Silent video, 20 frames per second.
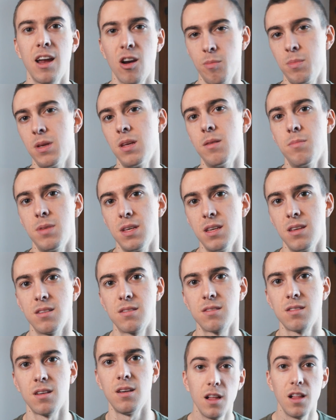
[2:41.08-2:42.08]

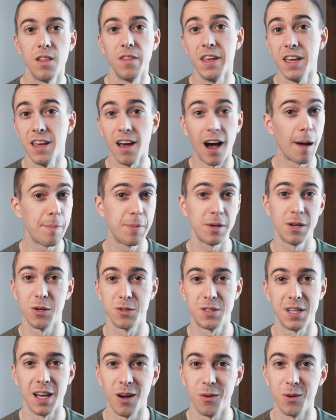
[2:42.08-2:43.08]
Airbnbs. The Appa
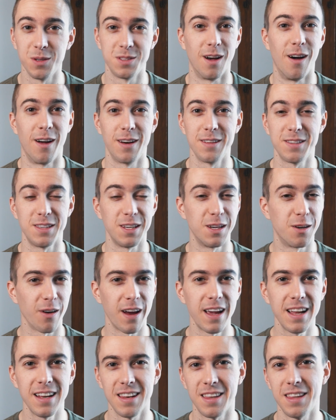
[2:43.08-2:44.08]
Hotel was honestly
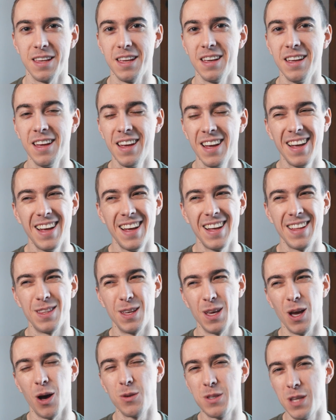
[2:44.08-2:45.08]
great. The
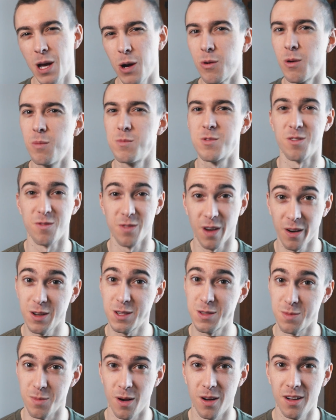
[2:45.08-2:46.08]
hotel rooms are very
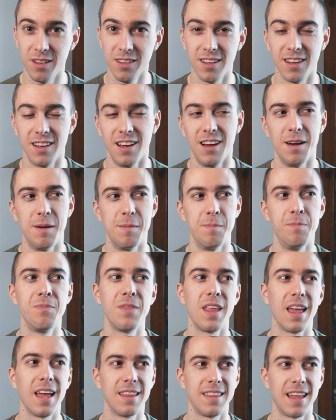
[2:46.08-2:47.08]
small.
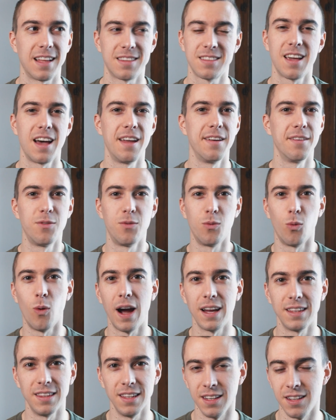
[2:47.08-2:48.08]
That's kind of
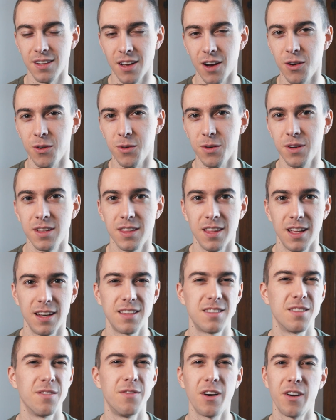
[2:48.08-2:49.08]
widely known that
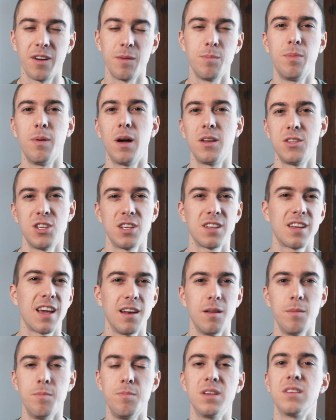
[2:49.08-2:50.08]
it's a very budget
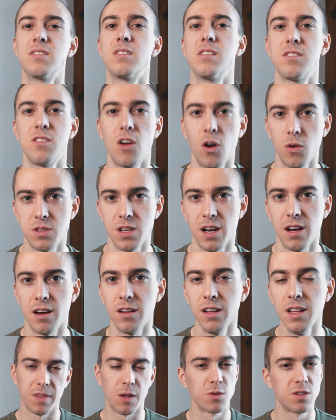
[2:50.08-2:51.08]
kind of business
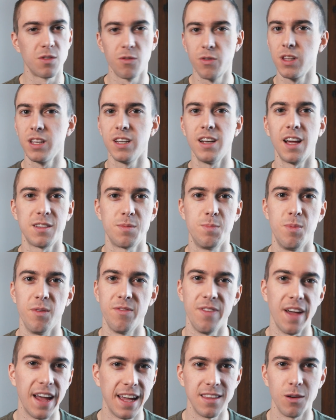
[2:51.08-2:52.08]
hotel. There was a really nice
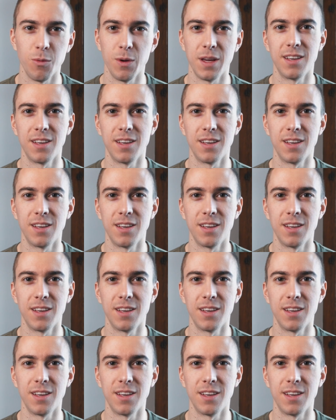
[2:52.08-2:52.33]
buffet that we